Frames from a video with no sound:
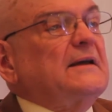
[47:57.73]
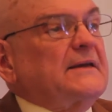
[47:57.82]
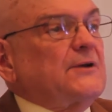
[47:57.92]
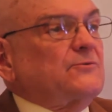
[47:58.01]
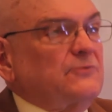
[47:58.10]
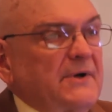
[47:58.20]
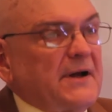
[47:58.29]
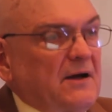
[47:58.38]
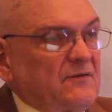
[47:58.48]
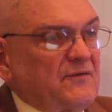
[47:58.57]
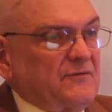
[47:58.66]
get rid
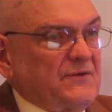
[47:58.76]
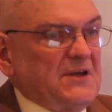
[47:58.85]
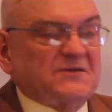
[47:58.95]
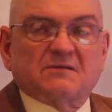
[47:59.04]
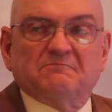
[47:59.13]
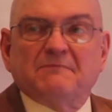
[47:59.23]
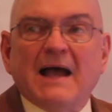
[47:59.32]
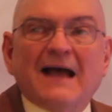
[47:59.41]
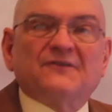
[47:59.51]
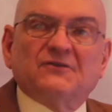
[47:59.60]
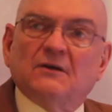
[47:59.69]
of this
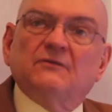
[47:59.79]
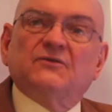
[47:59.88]
massive